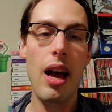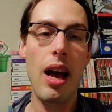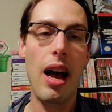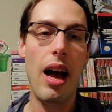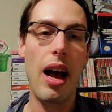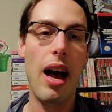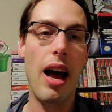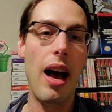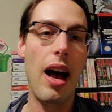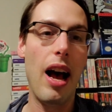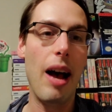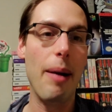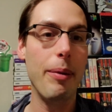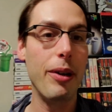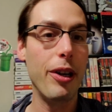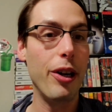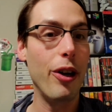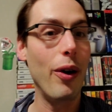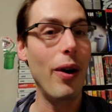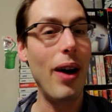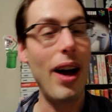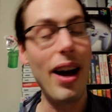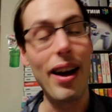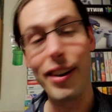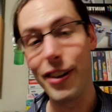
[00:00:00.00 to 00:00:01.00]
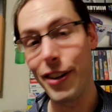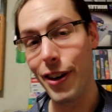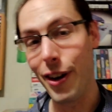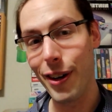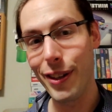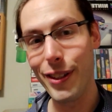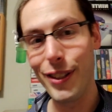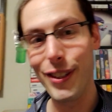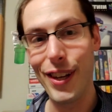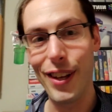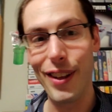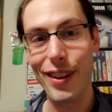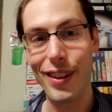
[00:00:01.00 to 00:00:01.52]
Uh, I'm going to go out
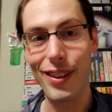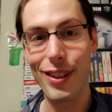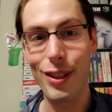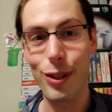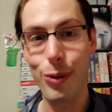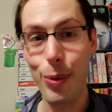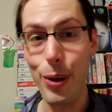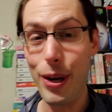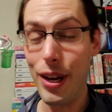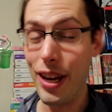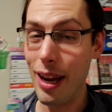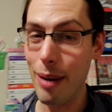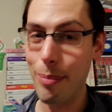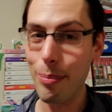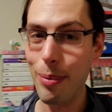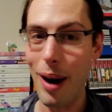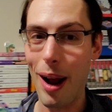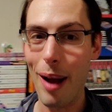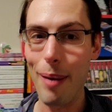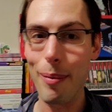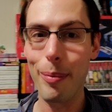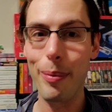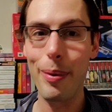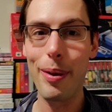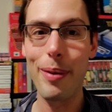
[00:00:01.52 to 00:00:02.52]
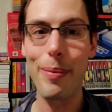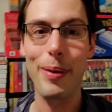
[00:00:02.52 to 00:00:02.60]
yard selling this weekend probably